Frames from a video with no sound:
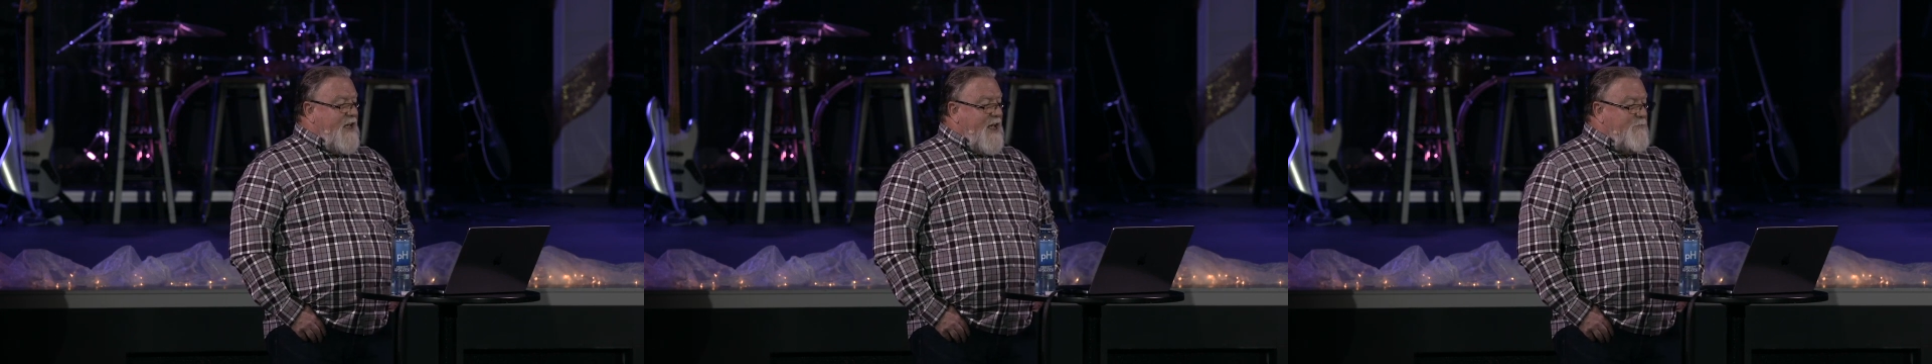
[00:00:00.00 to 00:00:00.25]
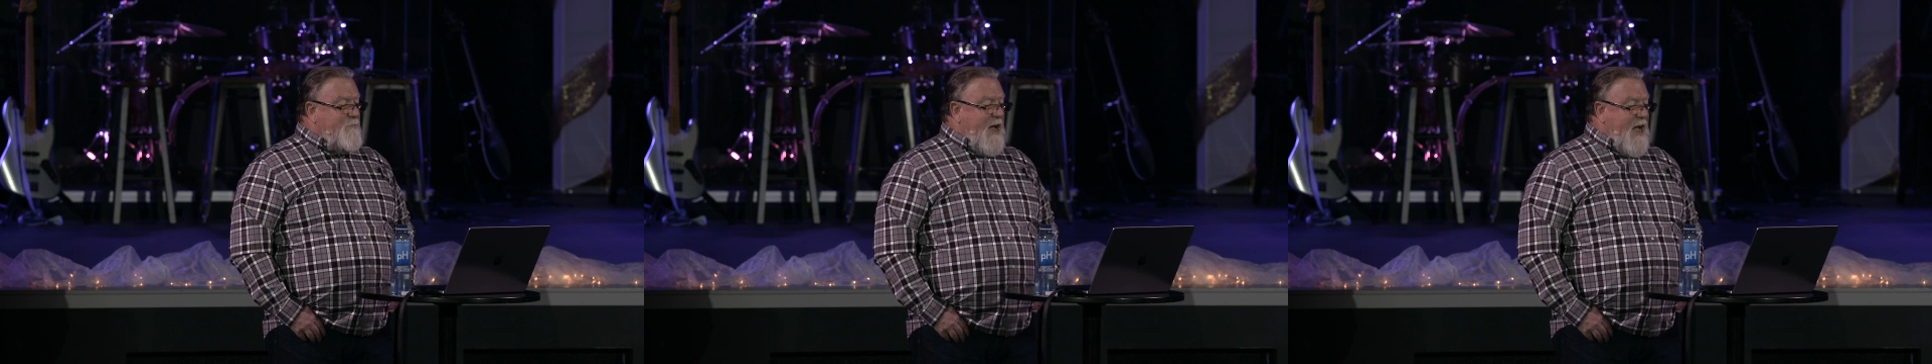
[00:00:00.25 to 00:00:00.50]

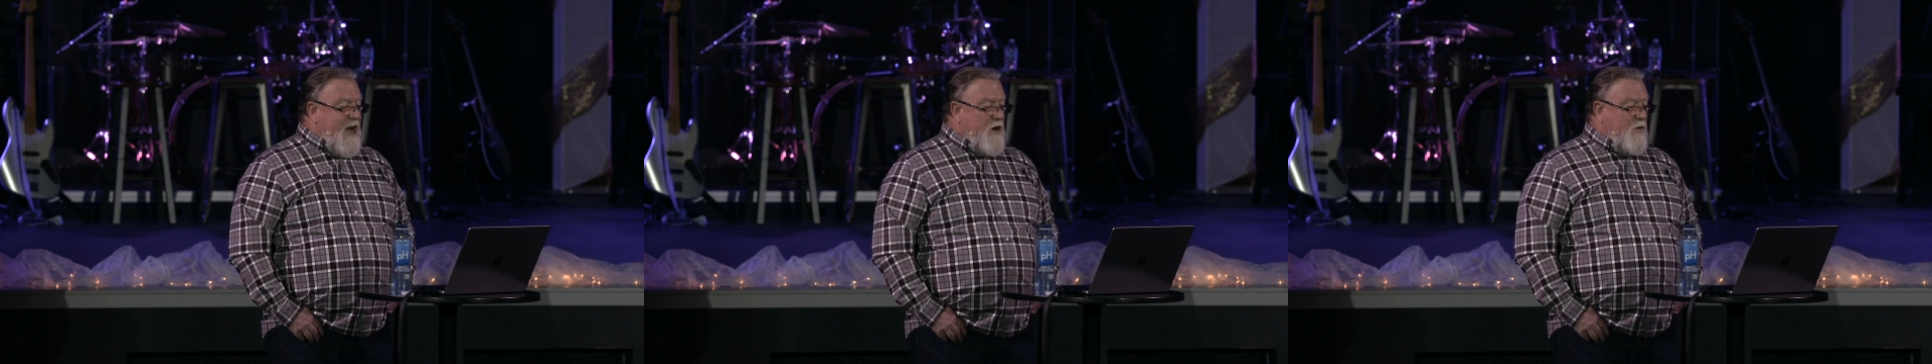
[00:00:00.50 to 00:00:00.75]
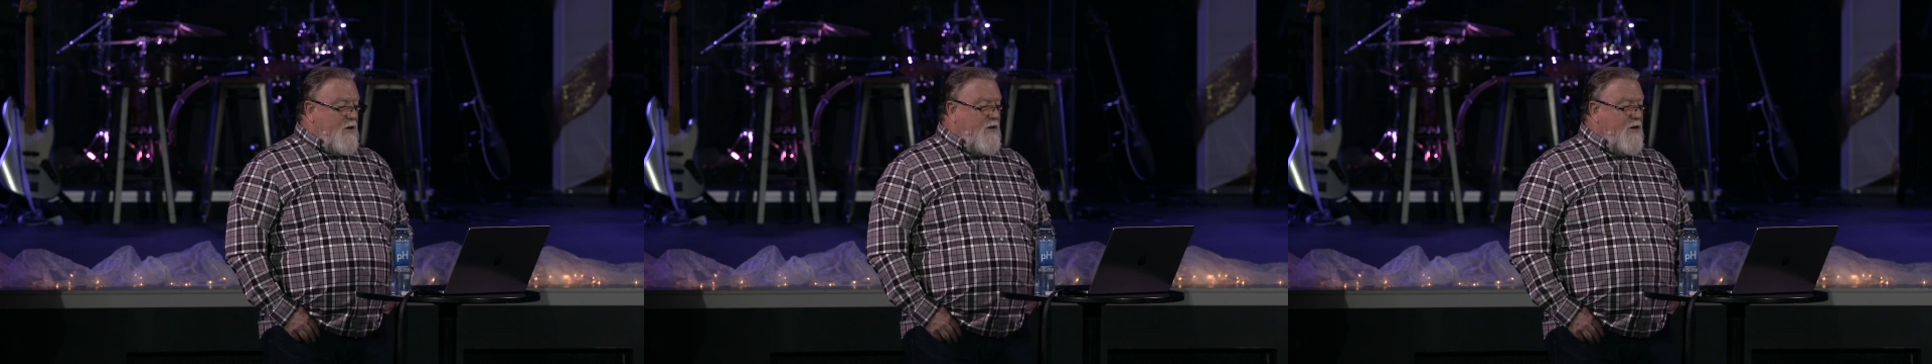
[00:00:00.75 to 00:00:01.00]
and
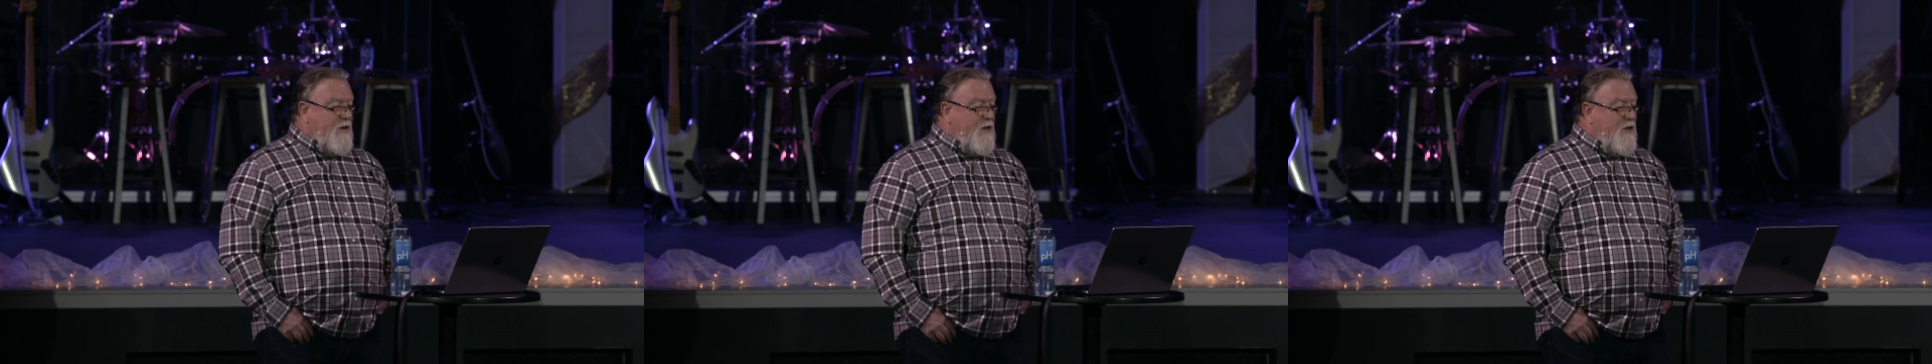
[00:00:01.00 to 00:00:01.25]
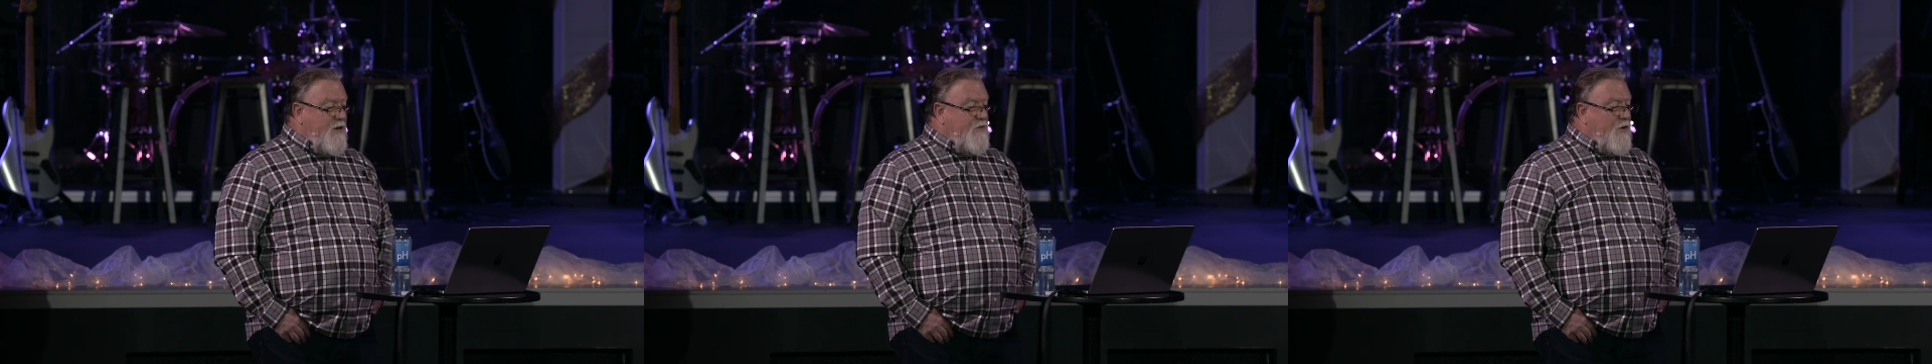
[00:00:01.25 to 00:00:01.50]
power
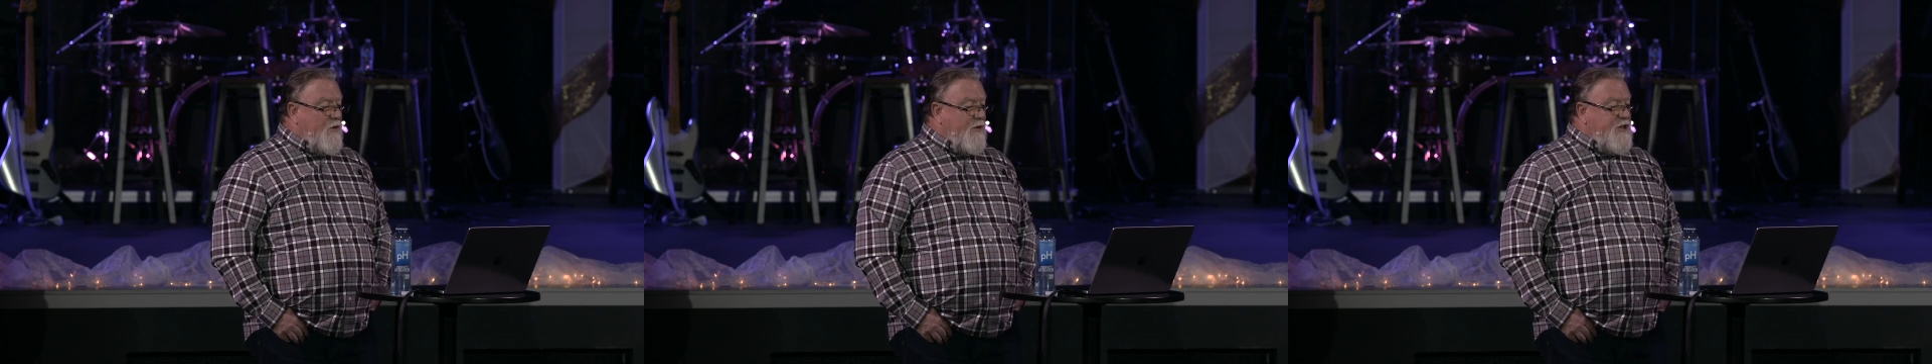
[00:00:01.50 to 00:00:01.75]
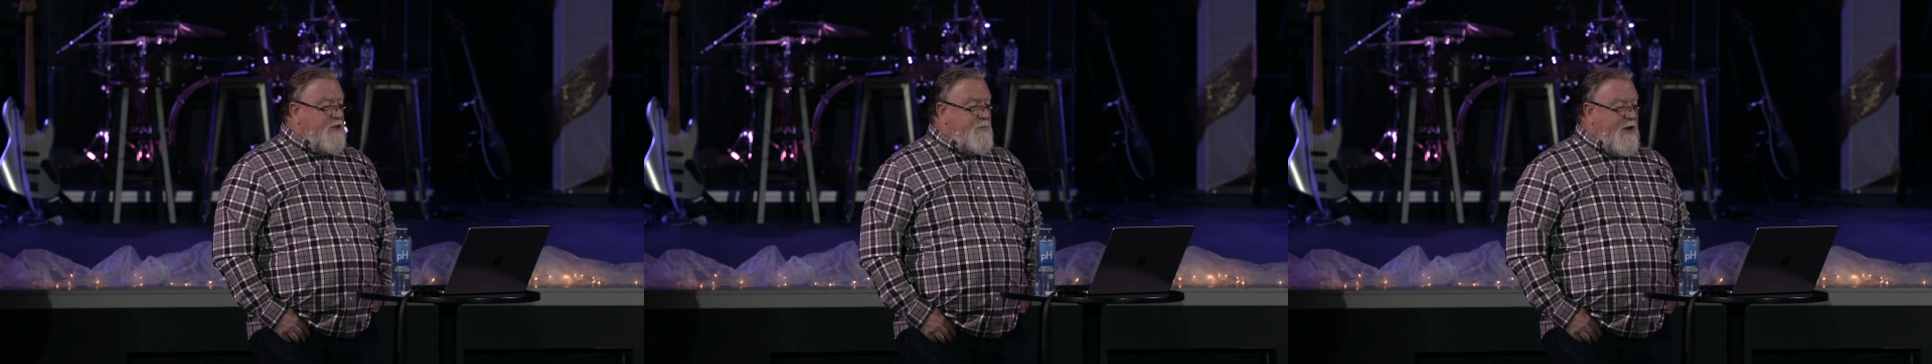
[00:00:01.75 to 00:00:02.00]
of the
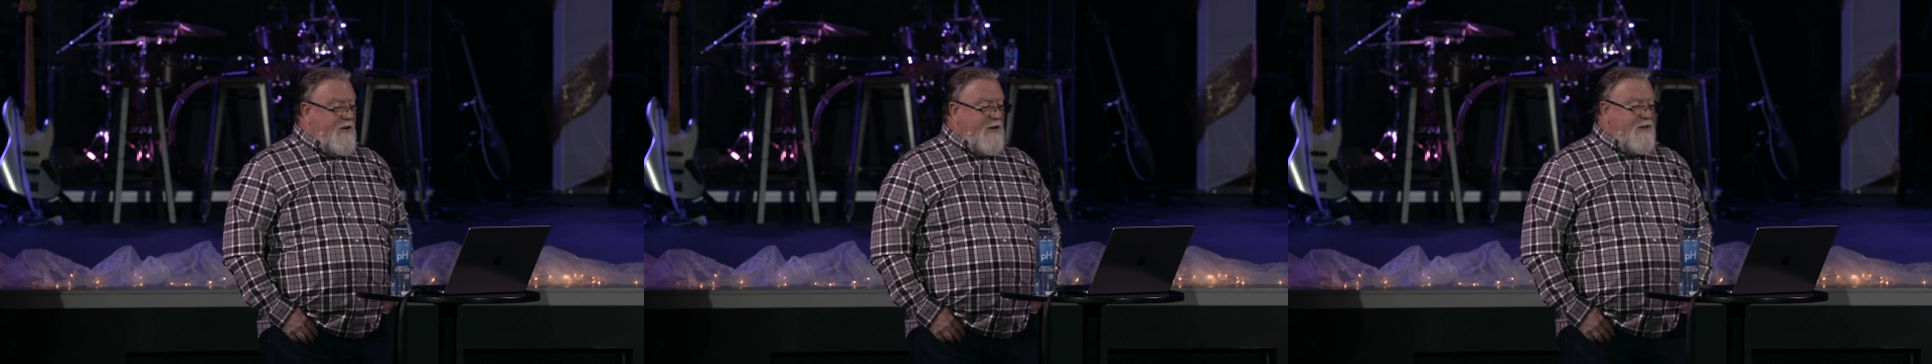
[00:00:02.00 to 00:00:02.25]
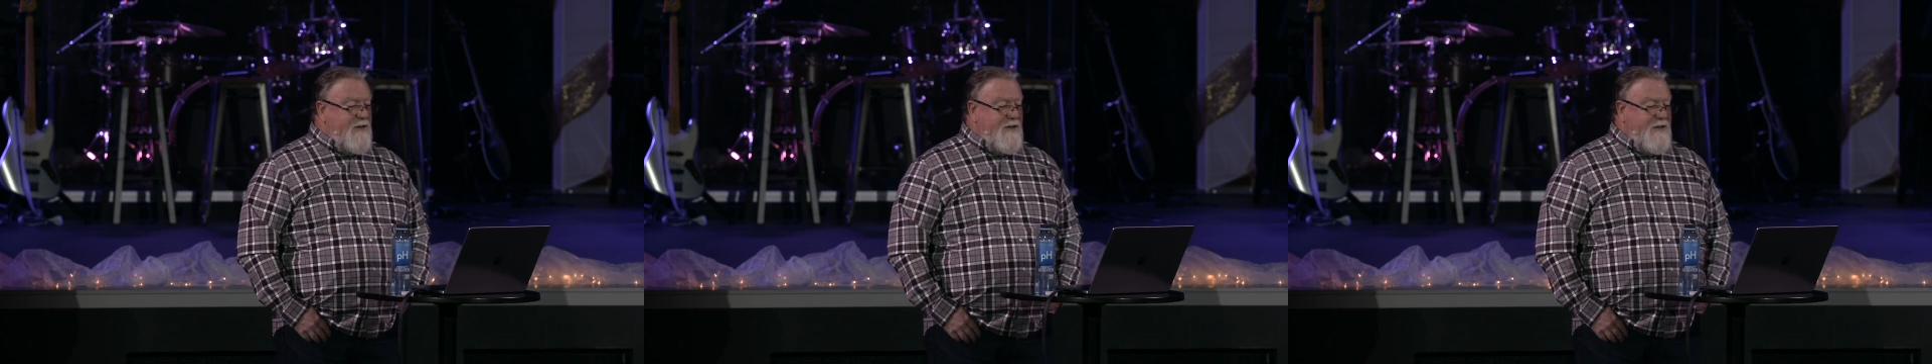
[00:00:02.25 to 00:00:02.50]
Holy Spirit